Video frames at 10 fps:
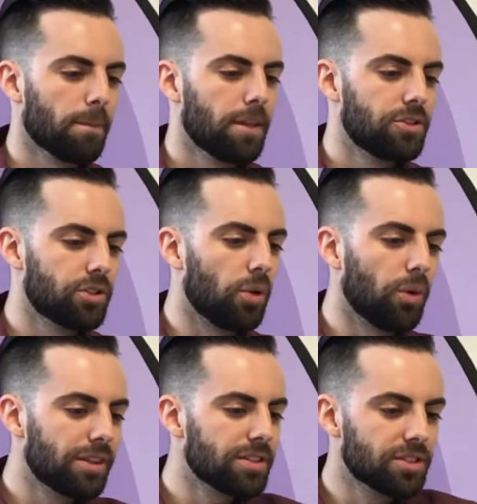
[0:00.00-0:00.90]
So
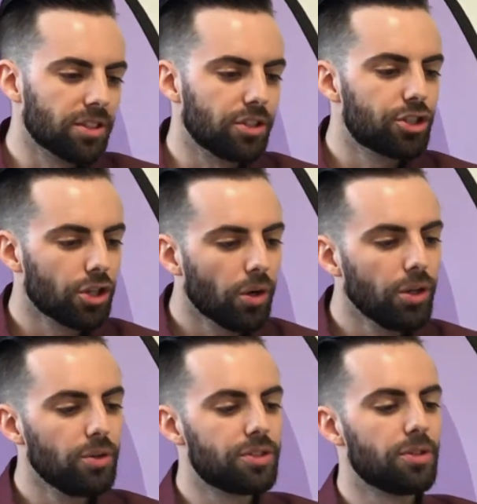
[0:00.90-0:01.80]
what this is going to show
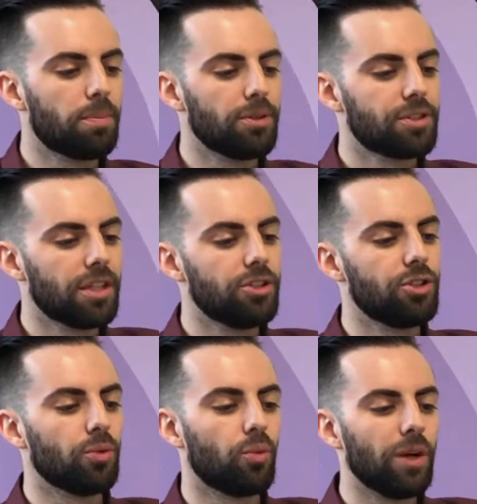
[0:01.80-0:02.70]
you is the percentage
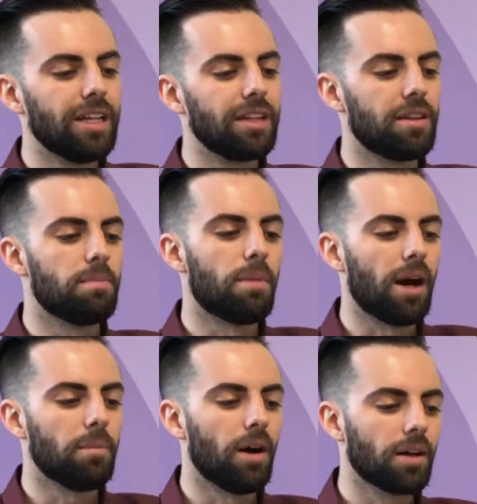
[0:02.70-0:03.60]
you're winning the
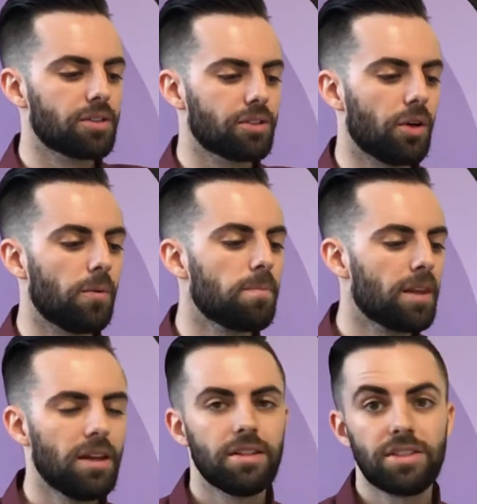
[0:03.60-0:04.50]
buy box. So
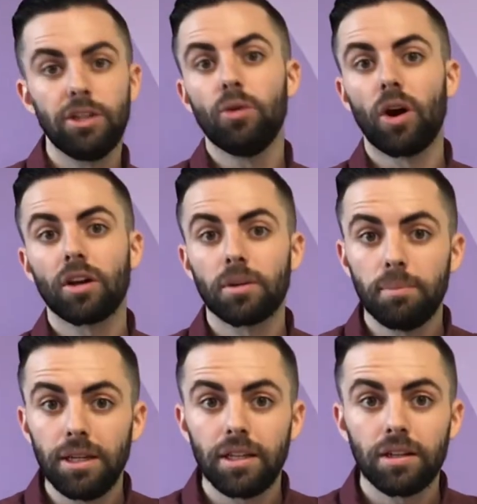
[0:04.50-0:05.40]
say you are
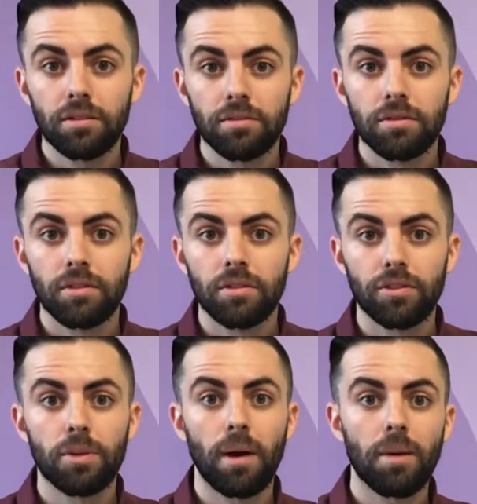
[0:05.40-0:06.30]
competing
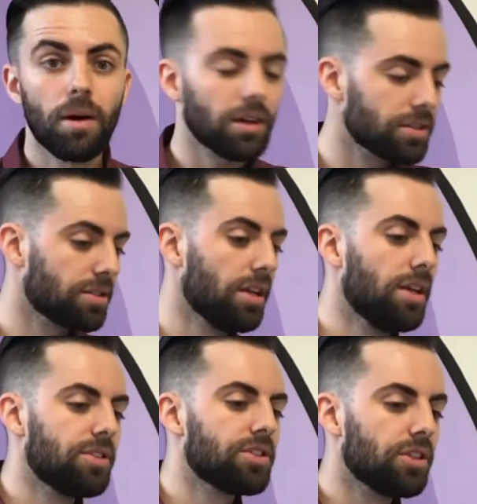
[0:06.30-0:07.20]
for the buy box,
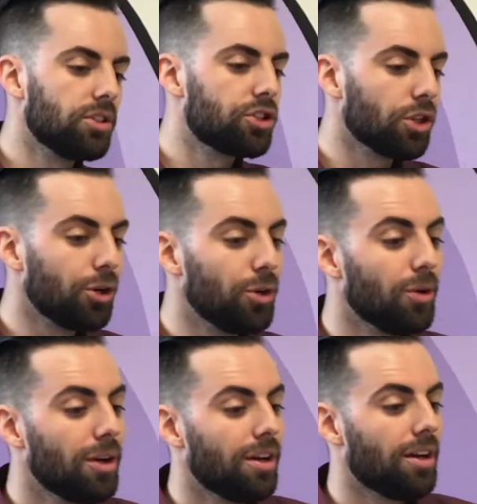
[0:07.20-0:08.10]
this is going to show
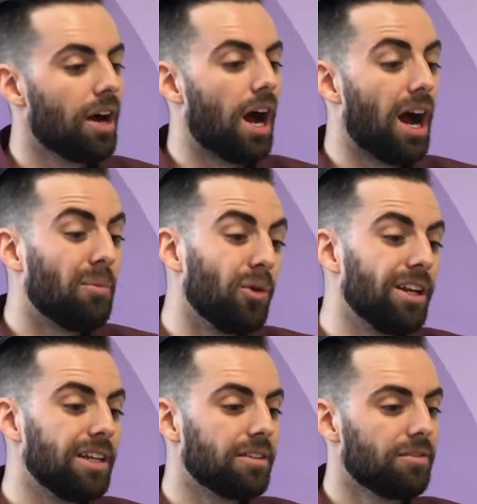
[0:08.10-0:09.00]
you I'm
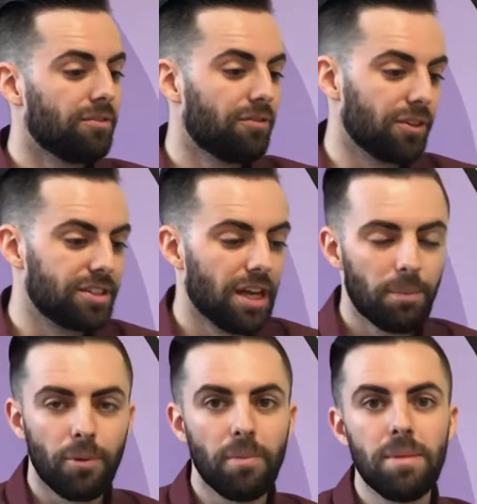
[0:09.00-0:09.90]
winning, for
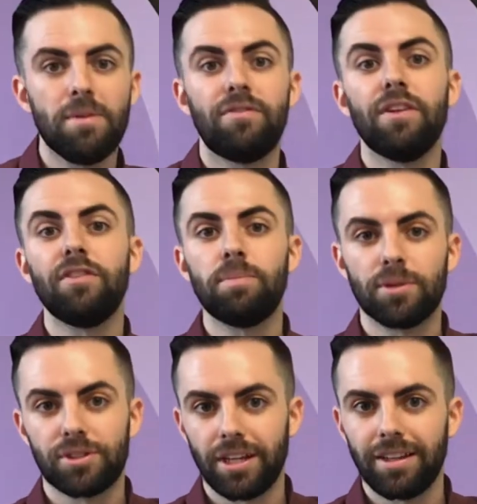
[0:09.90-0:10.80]
example, maybe
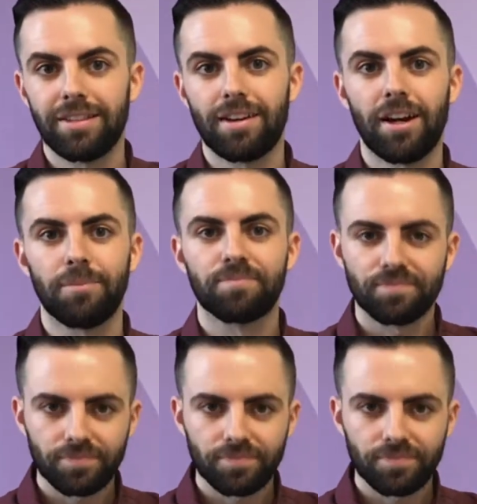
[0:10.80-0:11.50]
50% of the time.